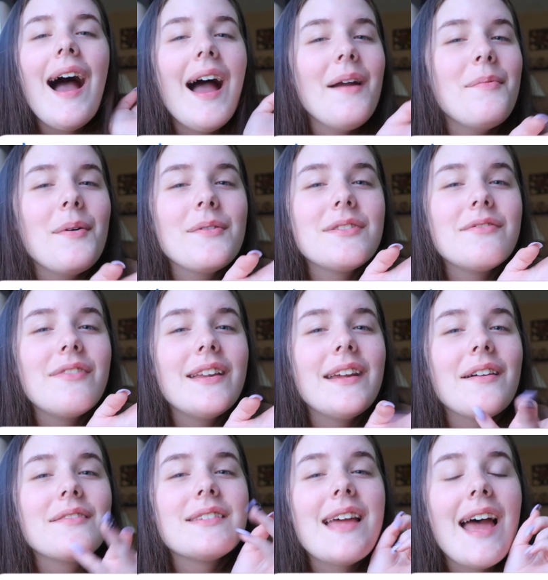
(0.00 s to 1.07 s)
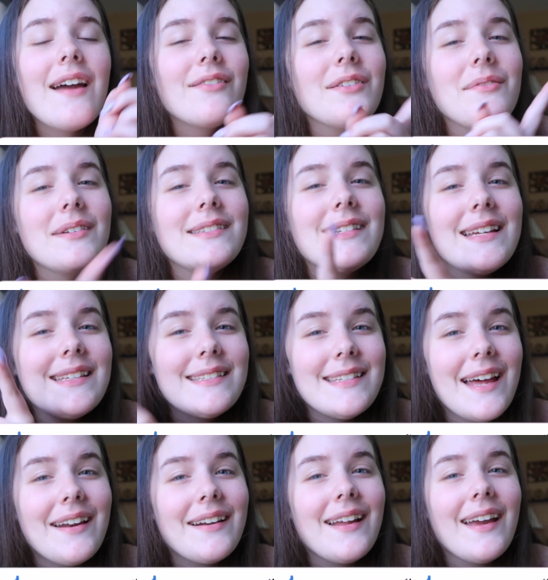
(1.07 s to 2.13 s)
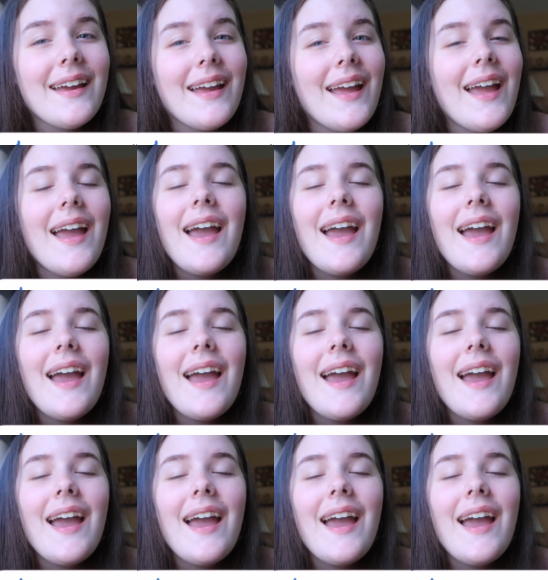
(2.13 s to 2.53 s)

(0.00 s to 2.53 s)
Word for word: I post videos every Wednesday and Saturday.